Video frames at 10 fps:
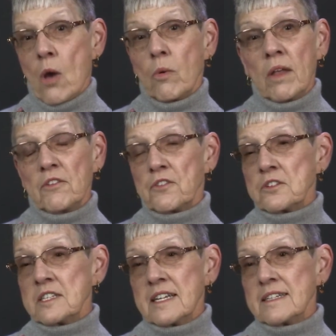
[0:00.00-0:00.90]
Well, the
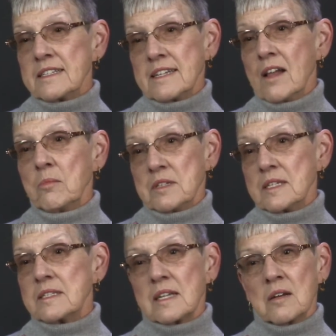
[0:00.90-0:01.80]
first thing to tell them is
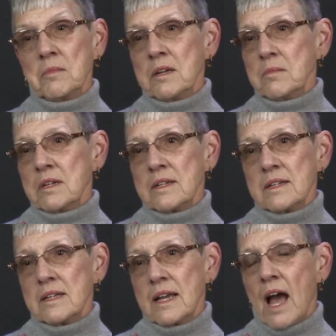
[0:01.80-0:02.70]
it's a
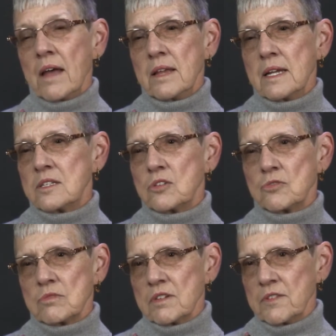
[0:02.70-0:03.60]
commitment. I think it's a
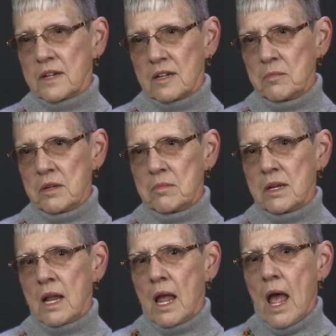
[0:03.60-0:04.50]
terrific
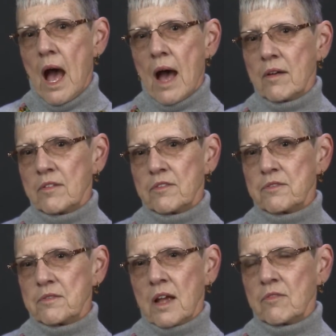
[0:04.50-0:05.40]
commitment.
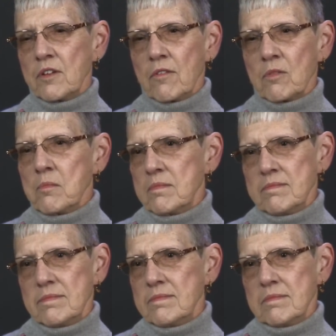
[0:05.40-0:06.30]
I've never
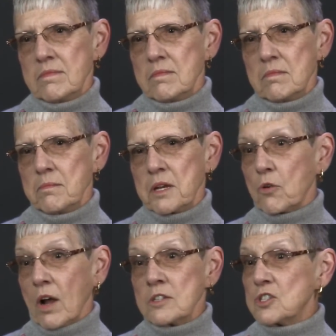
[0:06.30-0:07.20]

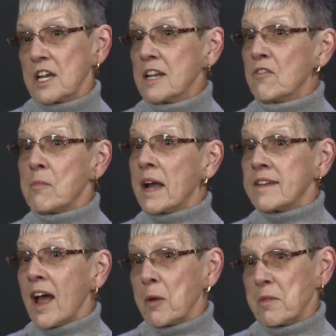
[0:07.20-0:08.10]
begrudged any of my time